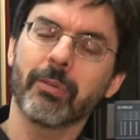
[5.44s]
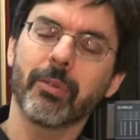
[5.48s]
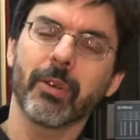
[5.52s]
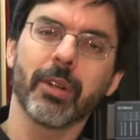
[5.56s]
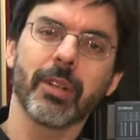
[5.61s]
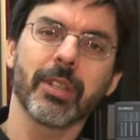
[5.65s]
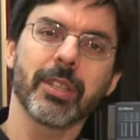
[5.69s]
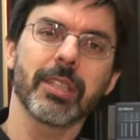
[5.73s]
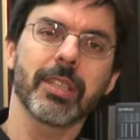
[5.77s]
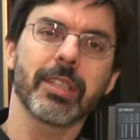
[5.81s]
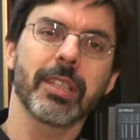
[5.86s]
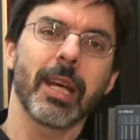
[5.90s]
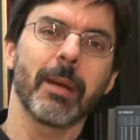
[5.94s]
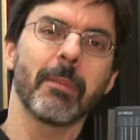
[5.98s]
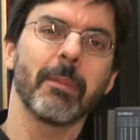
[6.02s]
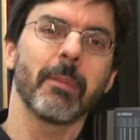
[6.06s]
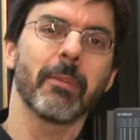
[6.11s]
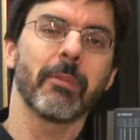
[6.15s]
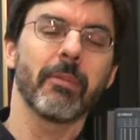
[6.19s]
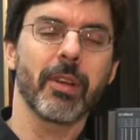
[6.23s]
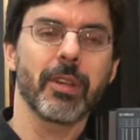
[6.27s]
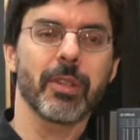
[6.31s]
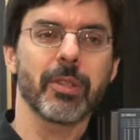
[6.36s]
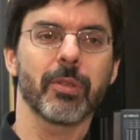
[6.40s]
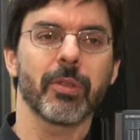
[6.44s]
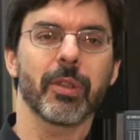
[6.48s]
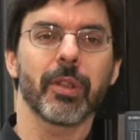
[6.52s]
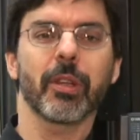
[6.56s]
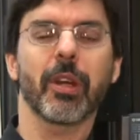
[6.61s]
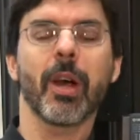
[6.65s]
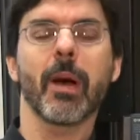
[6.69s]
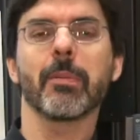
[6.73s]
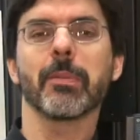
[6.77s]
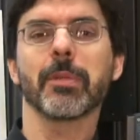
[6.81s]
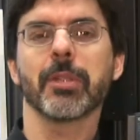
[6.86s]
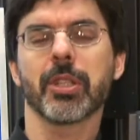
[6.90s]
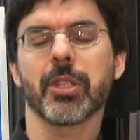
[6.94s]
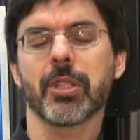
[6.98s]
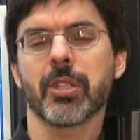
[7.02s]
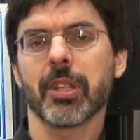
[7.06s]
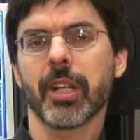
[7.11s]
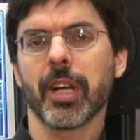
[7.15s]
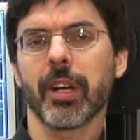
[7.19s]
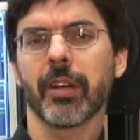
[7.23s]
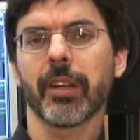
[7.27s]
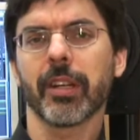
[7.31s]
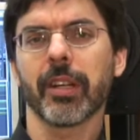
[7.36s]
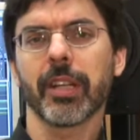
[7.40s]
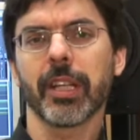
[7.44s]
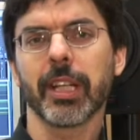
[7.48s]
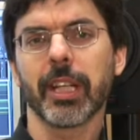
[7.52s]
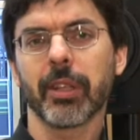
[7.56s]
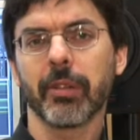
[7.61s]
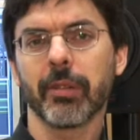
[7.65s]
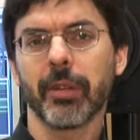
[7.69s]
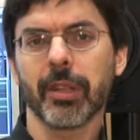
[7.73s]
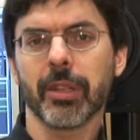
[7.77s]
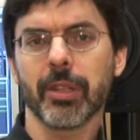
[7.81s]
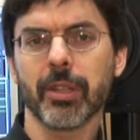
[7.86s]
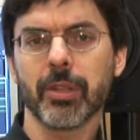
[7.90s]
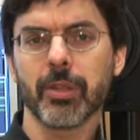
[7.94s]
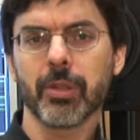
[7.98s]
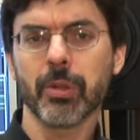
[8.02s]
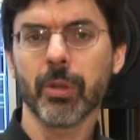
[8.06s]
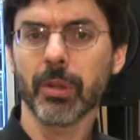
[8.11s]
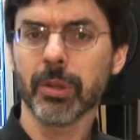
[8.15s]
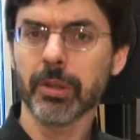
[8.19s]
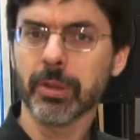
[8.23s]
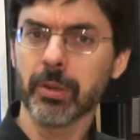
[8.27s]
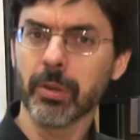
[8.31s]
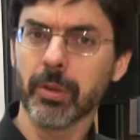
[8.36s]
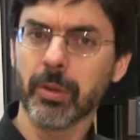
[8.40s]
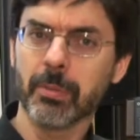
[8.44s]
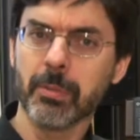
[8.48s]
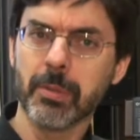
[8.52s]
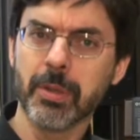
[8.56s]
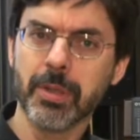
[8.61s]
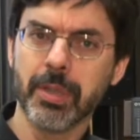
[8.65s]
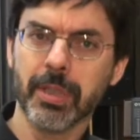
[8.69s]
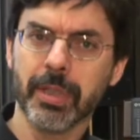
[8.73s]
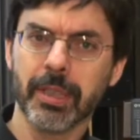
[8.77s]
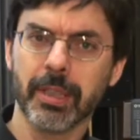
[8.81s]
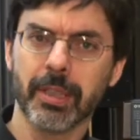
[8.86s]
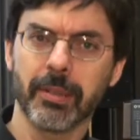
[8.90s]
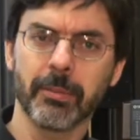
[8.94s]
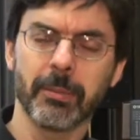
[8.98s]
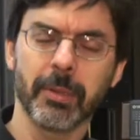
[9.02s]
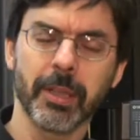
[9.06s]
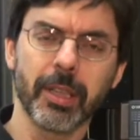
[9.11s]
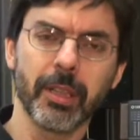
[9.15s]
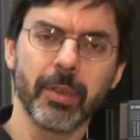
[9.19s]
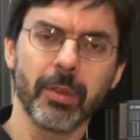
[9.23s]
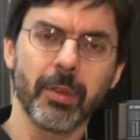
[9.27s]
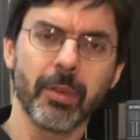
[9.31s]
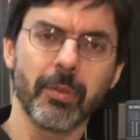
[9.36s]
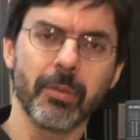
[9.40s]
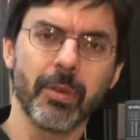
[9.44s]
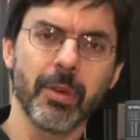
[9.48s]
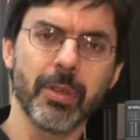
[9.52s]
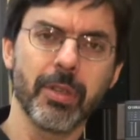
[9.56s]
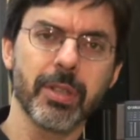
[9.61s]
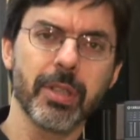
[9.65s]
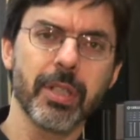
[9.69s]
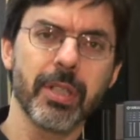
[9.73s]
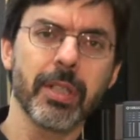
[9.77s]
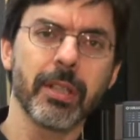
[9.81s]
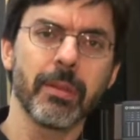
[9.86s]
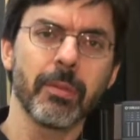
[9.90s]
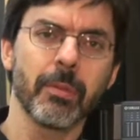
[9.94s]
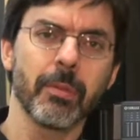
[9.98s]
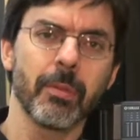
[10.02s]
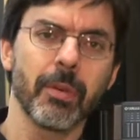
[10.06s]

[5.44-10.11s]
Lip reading: Ferguson. I'm a professor in the composition area here at the Schulich School of Music of McGill University,